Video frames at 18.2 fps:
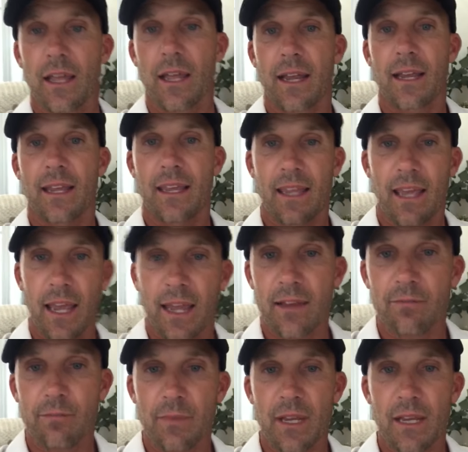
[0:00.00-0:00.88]
It
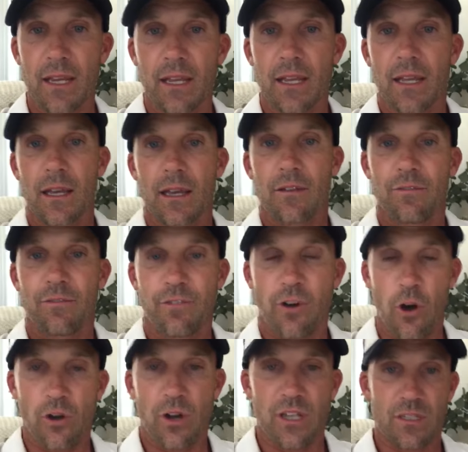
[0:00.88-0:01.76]
gave me
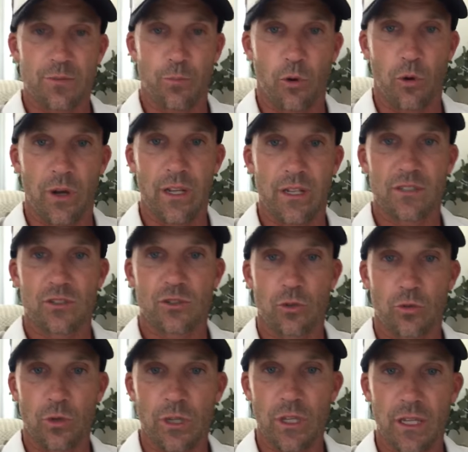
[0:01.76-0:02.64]
focus points
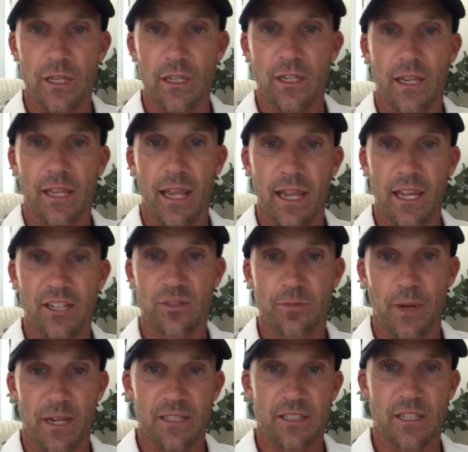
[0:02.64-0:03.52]
to really
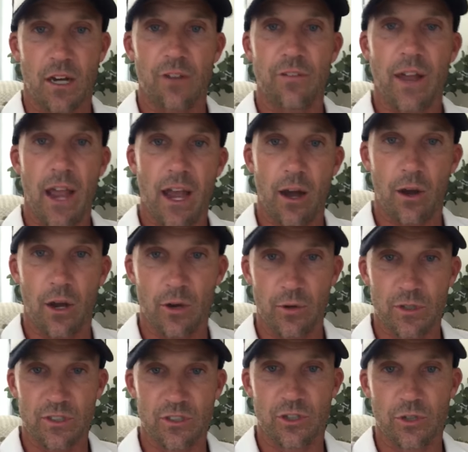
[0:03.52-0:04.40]
gauge myself how
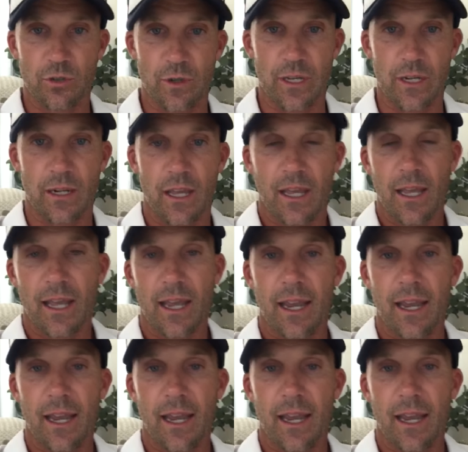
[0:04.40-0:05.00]
I was doing.